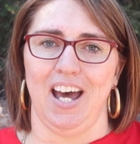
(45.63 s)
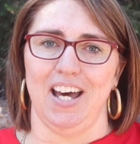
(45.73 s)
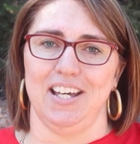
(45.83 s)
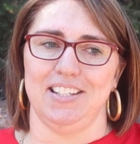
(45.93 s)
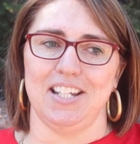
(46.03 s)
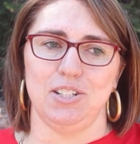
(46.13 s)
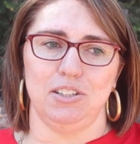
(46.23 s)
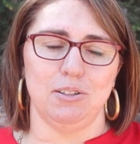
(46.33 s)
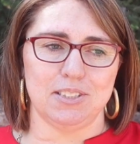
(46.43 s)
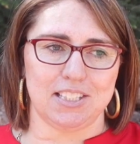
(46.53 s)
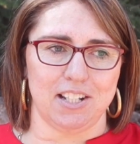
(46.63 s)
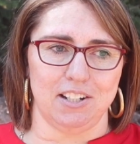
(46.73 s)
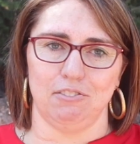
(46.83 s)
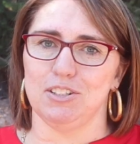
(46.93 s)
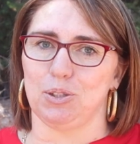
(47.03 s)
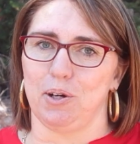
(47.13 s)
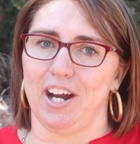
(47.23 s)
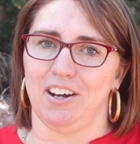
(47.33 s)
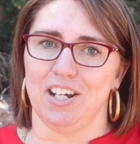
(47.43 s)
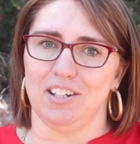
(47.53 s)
They use the resort
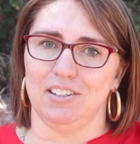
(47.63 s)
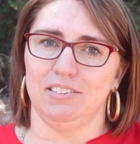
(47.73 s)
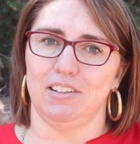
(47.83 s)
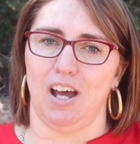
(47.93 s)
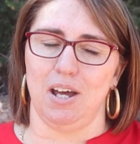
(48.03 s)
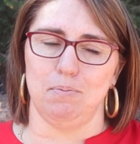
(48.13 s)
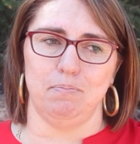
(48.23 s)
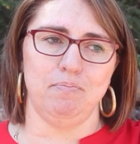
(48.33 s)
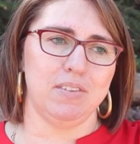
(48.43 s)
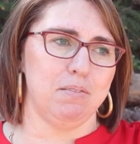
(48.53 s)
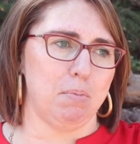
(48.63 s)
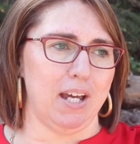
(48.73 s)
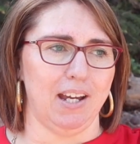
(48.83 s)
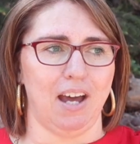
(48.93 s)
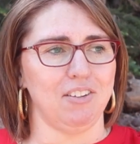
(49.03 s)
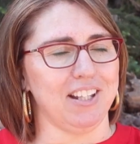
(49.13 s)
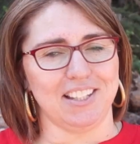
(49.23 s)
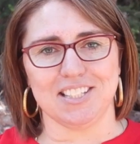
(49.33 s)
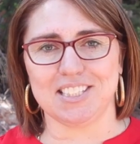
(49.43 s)
area by having like the